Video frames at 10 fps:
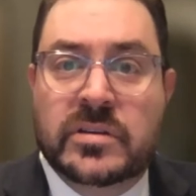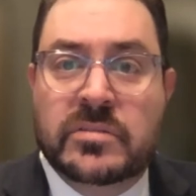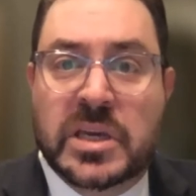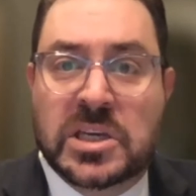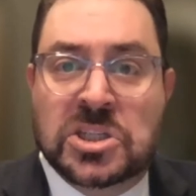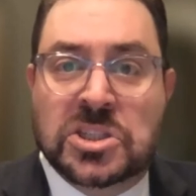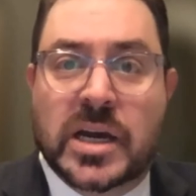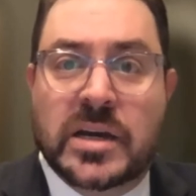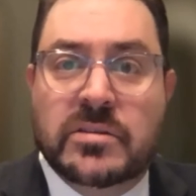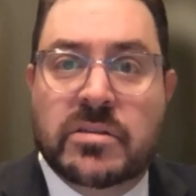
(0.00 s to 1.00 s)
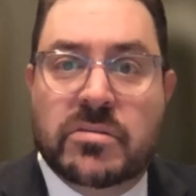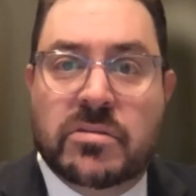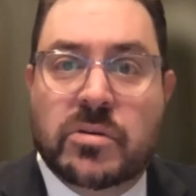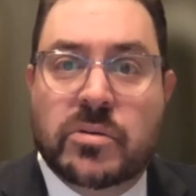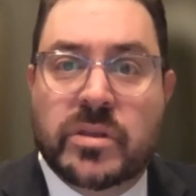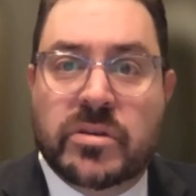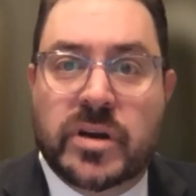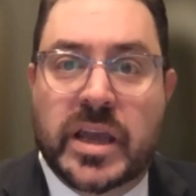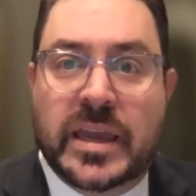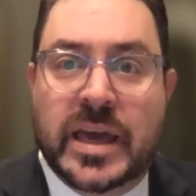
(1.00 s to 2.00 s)
being shot in the throat with a
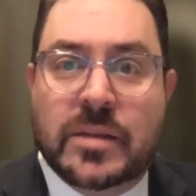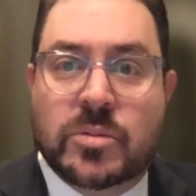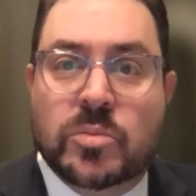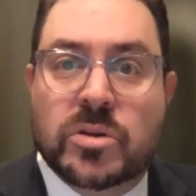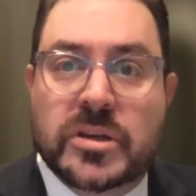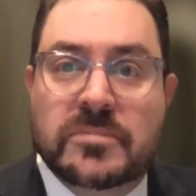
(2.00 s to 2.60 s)
38 caliber bullet.